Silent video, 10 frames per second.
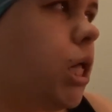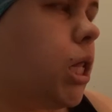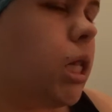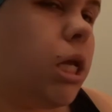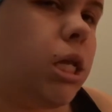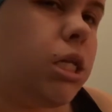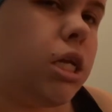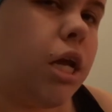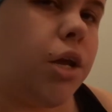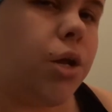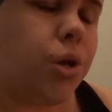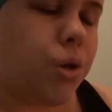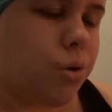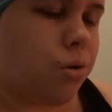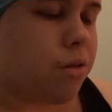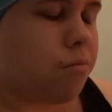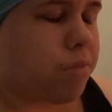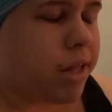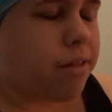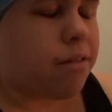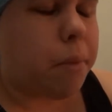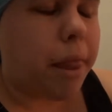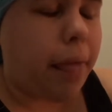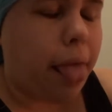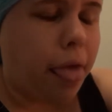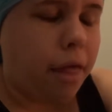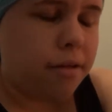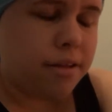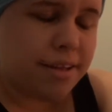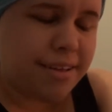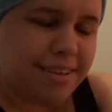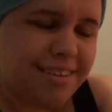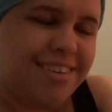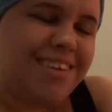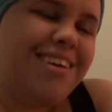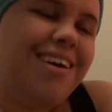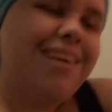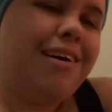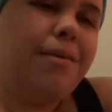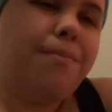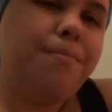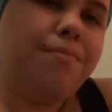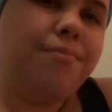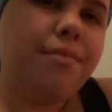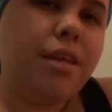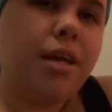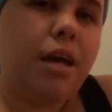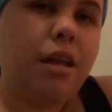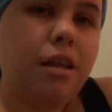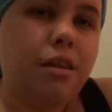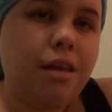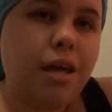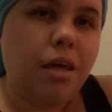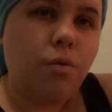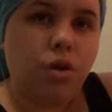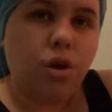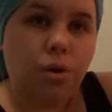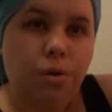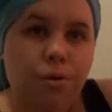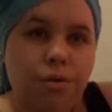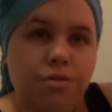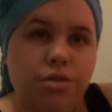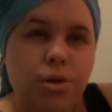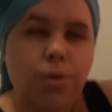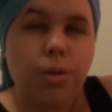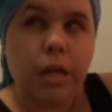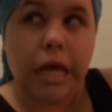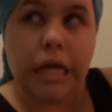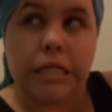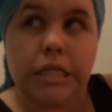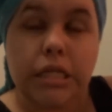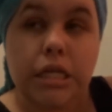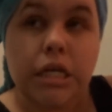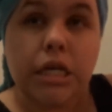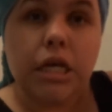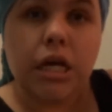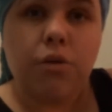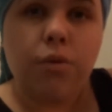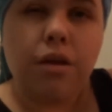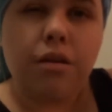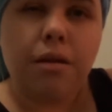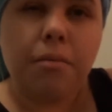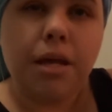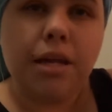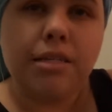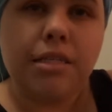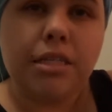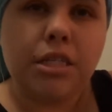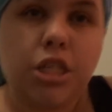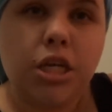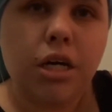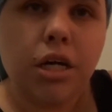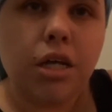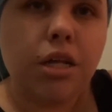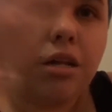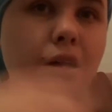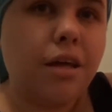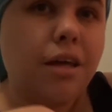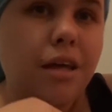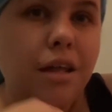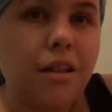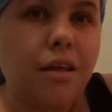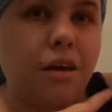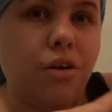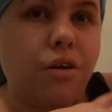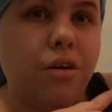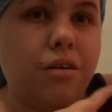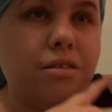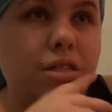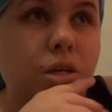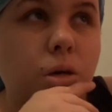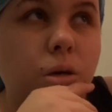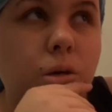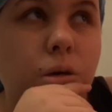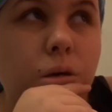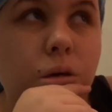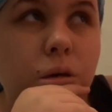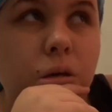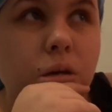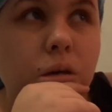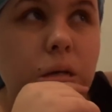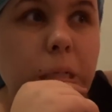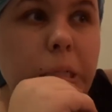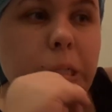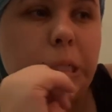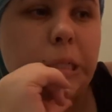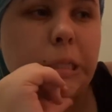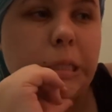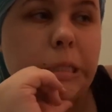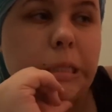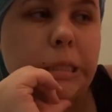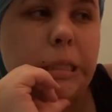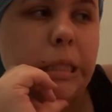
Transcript: little did I not know that blah, blah, blah. um I didn't think it would go so late, and we ended up getting stuck like in the area, so ooh.